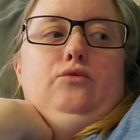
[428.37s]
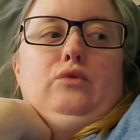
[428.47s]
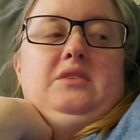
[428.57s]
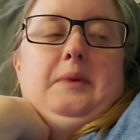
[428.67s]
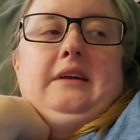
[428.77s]

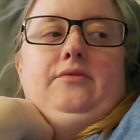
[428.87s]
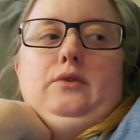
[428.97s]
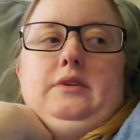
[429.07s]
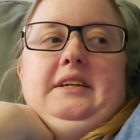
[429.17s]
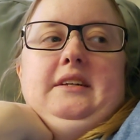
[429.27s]

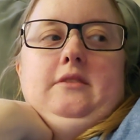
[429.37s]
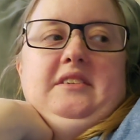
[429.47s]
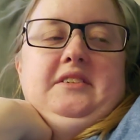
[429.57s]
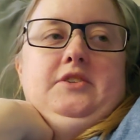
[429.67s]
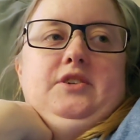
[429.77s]
respectfully
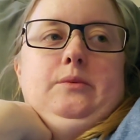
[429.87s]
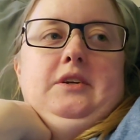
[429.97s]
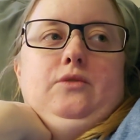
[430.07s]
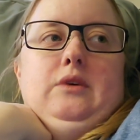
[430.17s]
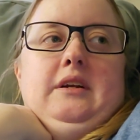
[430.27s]
listen to
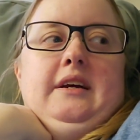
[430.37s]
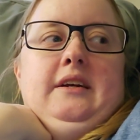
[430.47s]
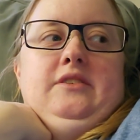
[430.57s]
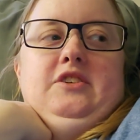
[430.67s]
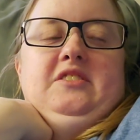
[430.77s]
me when
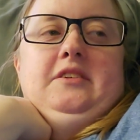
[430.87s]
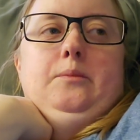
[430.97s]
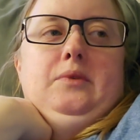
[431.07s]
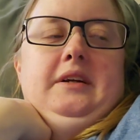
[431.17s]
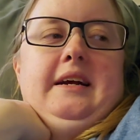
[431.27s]
I just
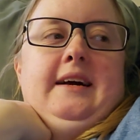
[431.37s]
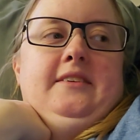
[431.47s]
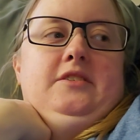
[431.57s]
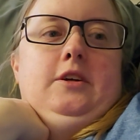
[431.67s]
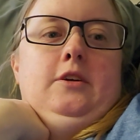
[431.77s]
simply
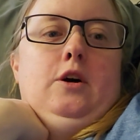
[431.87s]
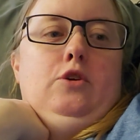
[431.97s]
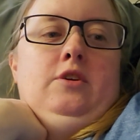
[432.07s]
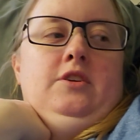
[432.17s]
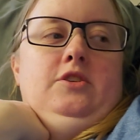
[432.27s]
ask,
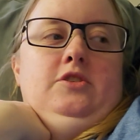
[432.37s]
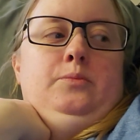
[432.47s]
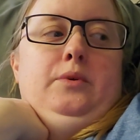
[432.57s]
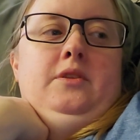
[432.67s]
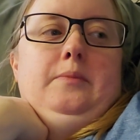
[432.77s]
oh, could you
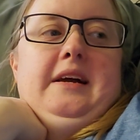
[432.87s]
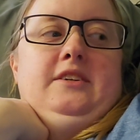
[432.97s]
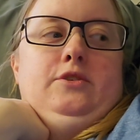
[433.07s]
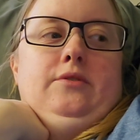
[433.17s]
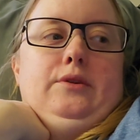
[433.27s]
just put the
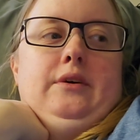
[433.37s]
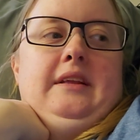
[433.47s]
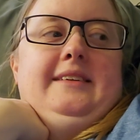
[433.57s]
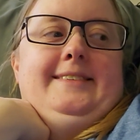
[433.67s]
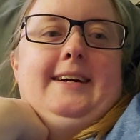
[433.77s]
bags over there on
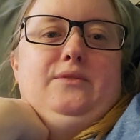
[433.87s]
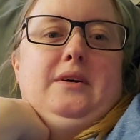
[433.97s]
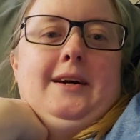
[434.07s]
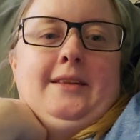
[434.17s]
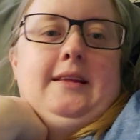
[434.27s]
that
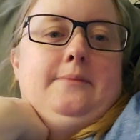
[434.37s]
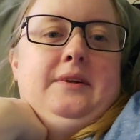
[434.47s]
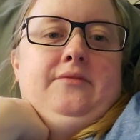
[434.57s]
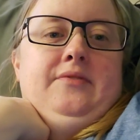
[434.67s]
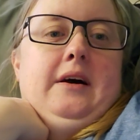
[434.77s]
sidewalk? That'd
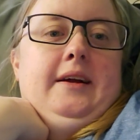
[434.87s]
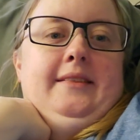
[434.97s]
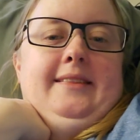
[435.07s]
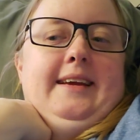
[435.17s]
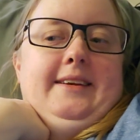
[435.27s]
be
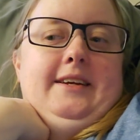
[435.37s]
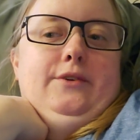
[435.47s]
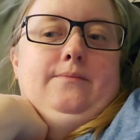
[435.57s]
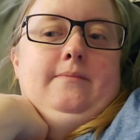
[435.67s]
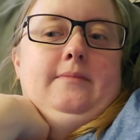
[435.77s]
fine, thank
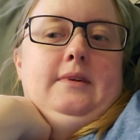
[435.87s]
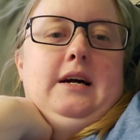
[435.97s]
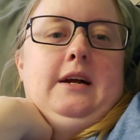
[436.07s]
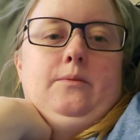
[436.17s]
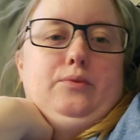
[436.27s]
you.
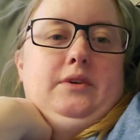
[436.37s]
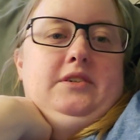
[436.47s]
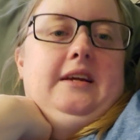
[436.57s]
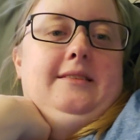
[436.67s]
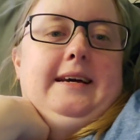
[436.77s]
I'd
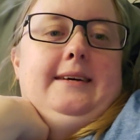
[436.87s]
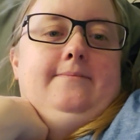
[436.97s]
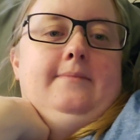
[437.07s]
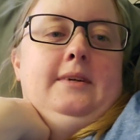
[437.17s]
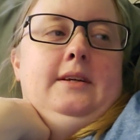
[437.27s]
appreciate that.
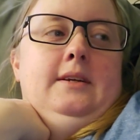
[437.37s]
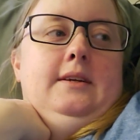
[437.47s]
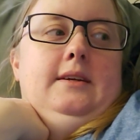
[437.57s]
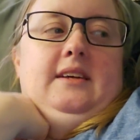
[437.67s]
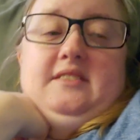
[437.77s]

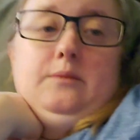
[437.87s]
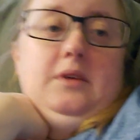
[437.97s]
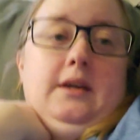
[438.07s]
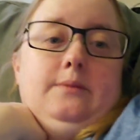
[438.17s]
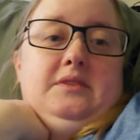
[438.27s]
And
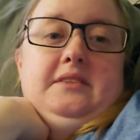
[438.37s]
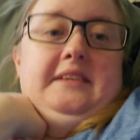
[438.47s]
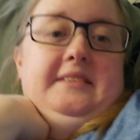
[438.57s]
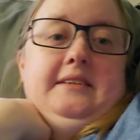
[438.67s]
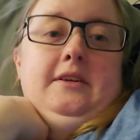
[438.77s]
sometimes they
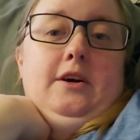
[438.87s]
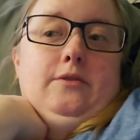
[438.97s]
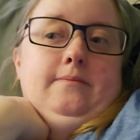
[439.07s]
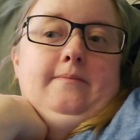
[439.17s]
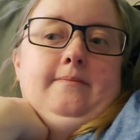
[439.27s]
say
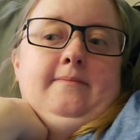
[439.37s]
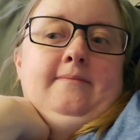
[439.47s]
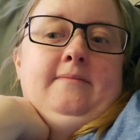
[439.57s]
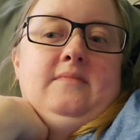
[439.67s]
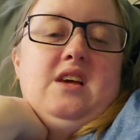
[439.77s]
no.
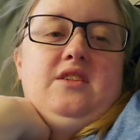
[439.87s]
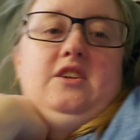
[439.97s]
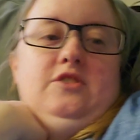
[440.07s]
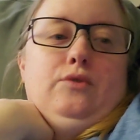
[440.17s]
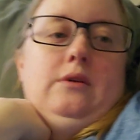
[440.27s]
And they
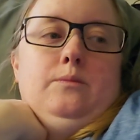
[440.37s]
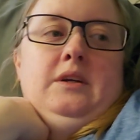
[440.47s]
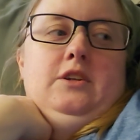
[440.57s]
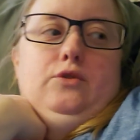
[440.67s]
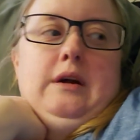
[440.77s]
just want
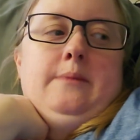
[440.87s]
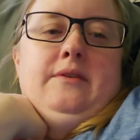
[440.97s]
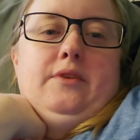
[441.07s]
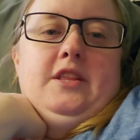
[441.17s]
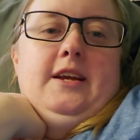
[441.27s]
me to grab
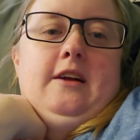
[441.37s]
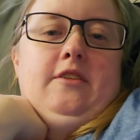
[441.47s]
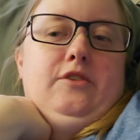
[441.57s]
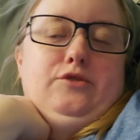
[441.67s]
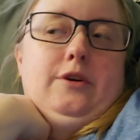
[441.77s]
everything out
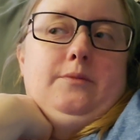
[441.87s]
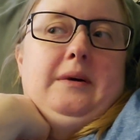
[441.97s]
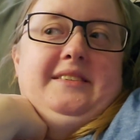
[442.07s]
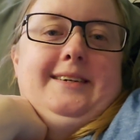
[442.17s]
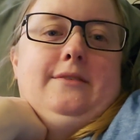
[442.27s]
of the trunk
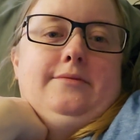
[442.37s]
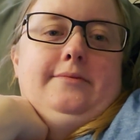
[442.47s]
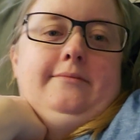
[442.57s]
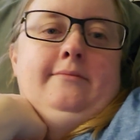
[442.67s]
myself.